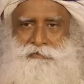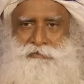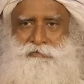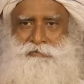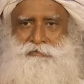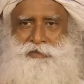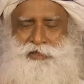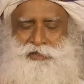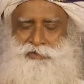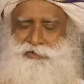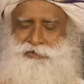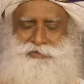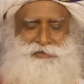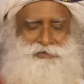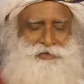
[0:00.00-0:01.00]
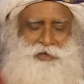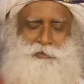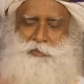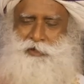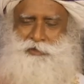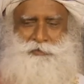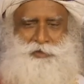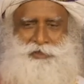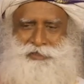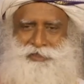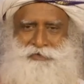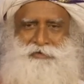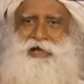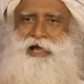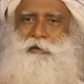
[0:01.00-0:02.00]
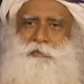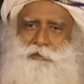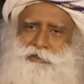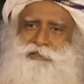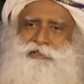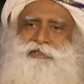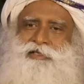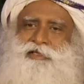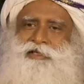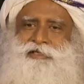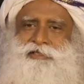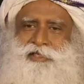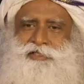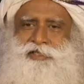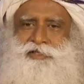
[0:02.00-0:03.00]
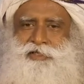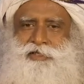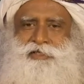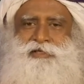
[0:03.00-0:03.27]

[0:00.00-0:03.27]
that's not possible, it's never happened, such a thing.